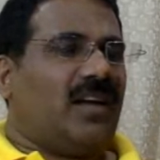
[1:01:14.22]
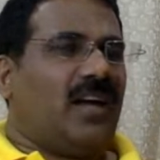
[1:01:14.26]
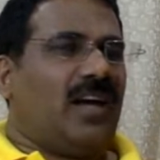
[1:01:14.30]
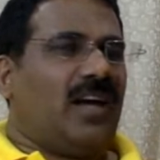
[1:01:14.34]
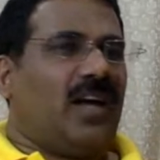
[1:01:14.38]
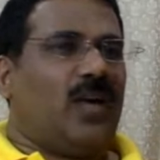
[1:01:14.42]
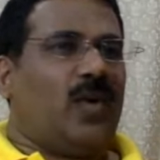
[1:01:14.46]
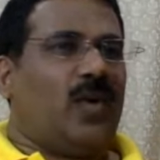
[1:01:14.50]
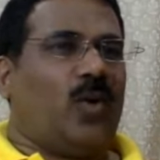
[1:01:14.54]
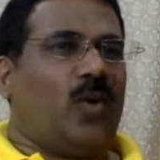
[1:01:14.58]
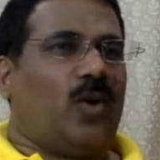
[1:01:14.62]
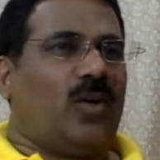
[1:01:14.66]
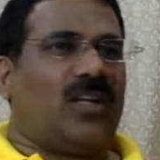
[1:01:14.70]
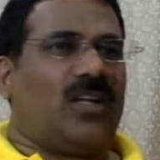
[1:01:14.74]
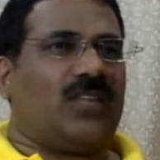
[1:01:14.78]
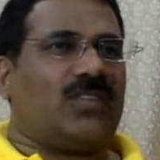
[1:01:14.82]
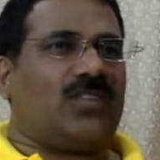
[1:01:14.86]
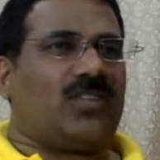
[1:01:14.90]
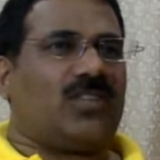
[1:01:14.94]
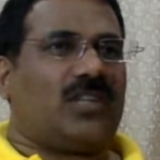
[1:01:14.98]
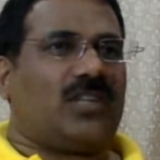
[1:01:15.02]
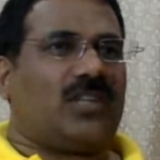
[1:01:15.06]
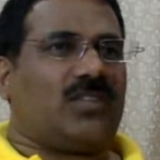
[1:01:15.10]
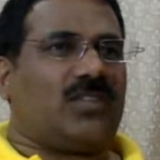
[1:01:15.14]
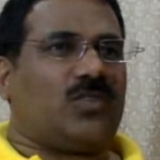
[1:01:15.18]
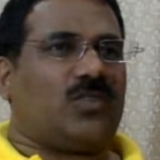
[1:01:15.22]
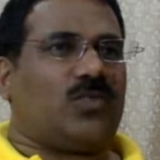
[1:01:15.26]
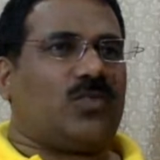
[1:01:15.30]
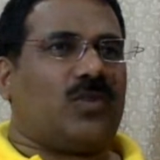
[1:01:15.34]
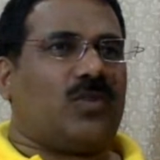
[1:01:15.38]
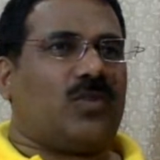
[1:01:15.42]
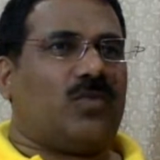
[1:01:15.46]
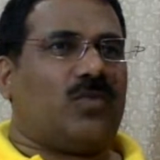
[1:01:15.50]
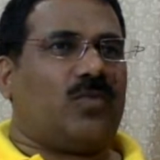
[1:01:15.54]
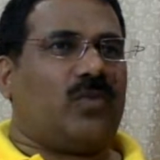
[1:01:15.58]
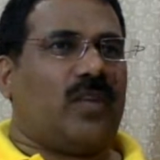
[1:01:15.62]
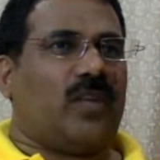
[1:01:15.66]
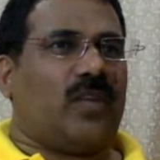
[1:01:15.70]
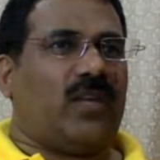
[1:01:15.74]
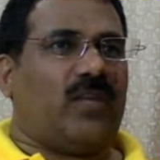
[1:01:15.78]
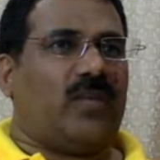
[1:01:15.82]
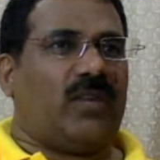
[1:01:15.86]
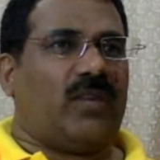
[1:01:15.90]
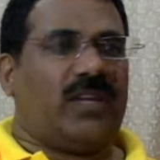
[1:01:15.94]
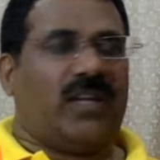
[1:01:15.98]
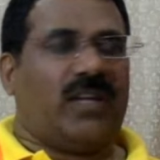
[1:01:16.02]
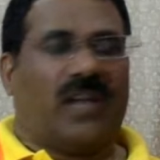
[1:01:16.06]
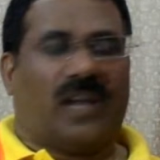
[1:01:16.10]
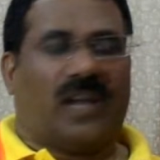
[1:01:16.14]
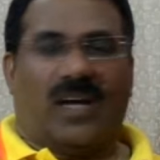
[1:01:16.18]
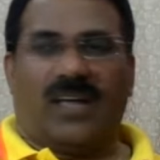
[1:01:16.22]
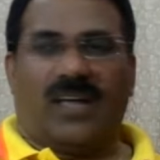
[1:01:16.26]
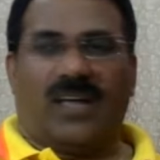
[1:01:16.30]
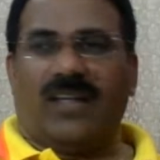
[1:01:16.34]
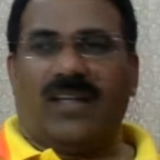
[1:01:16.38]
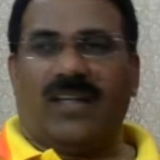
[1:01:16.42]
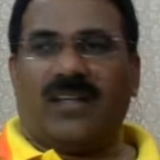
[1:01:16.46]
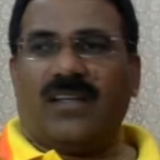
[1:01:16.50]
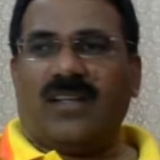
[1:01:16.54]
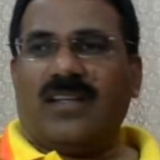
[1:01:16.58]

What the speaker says: and hotel charges were very, very high.